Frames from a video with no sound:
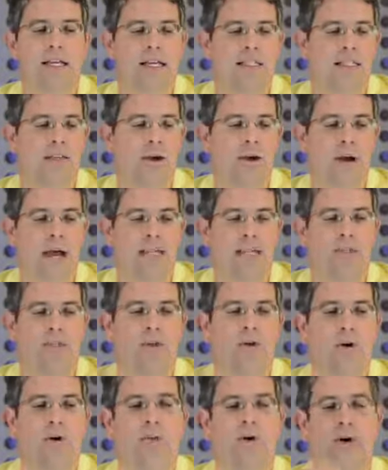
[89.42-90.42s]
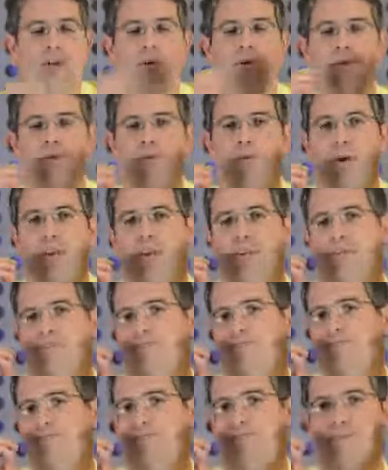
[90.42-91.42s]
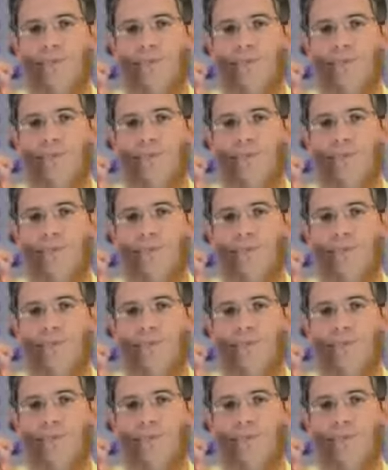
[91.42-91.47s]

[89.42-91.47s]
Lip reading: So at the point where you have written